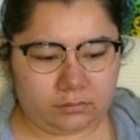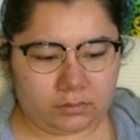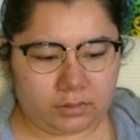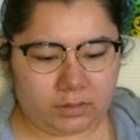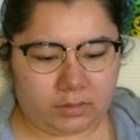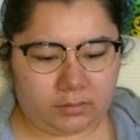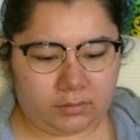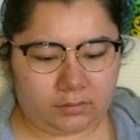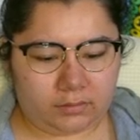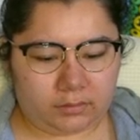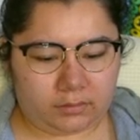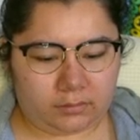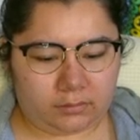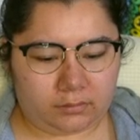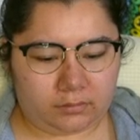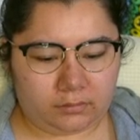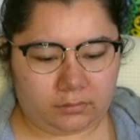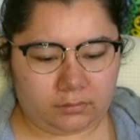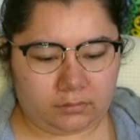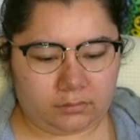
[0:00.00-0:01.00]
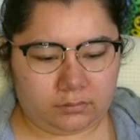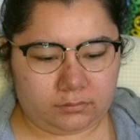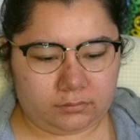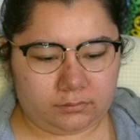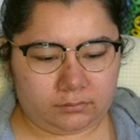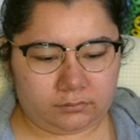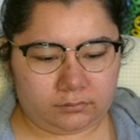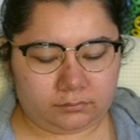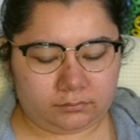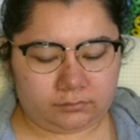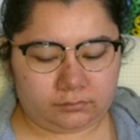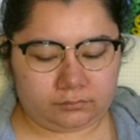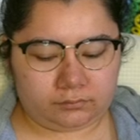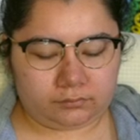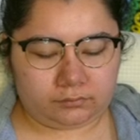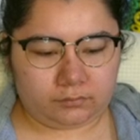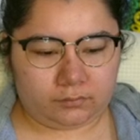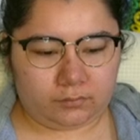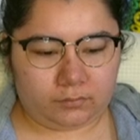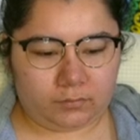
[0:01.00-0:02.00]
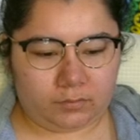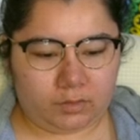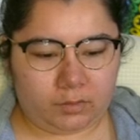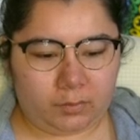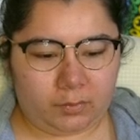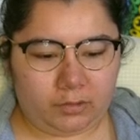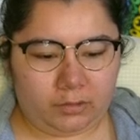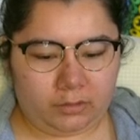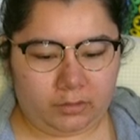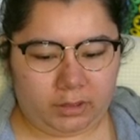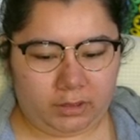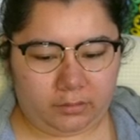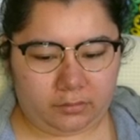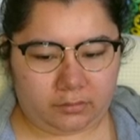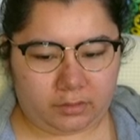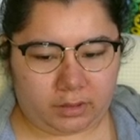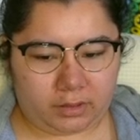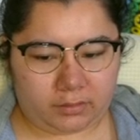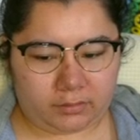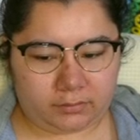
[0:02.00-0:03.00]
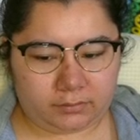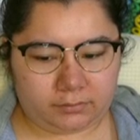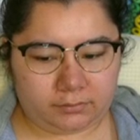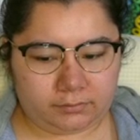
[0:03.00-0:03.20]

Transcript: I don't know. No puedo recordar.